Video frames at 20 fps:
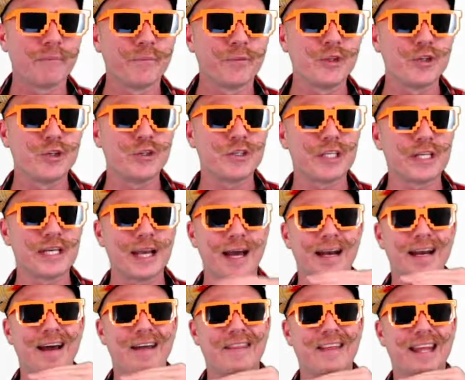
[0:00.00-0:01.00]
using
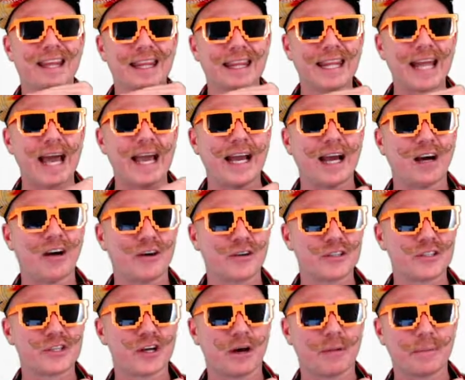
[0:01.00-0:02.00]
another layer on
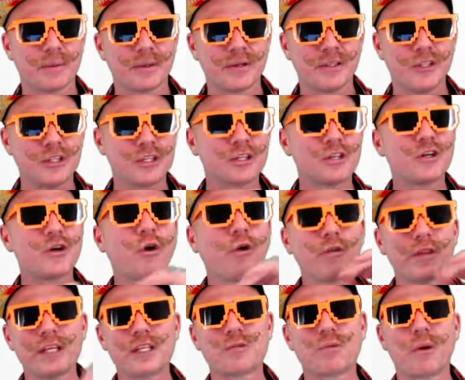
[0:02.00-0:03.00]
top. You can call
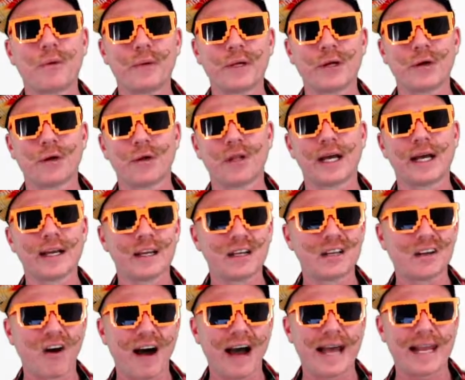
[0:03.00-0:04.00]
this what we call a
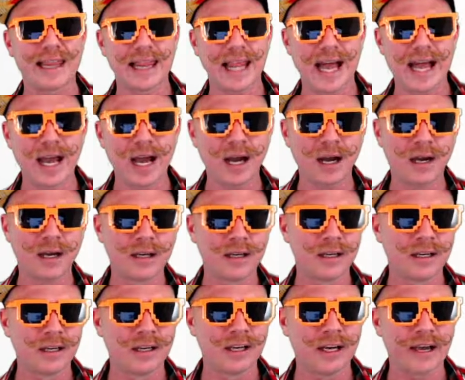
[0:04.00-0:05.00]
guide layer,
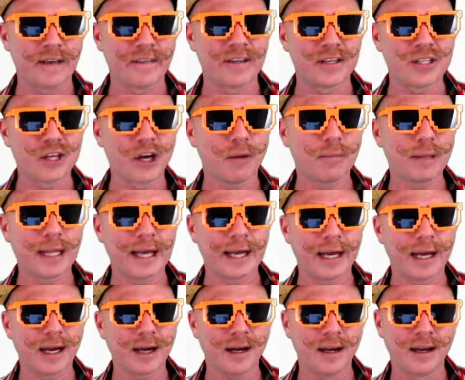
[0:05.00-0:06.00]
and the top
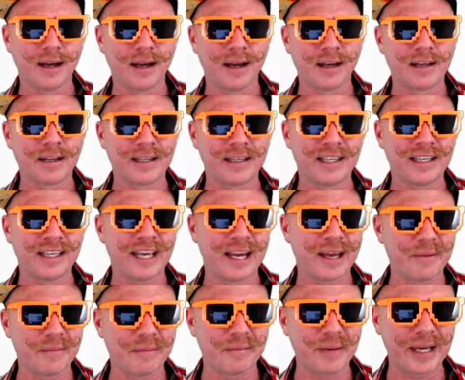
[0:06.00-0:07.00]
layer
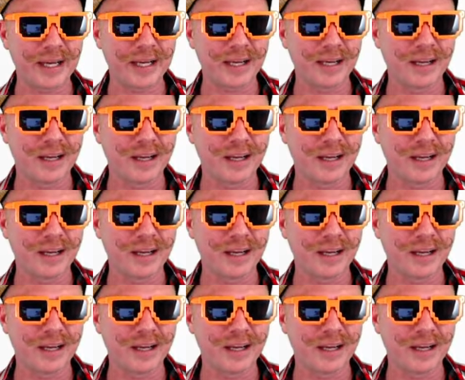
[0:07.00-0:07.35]
can be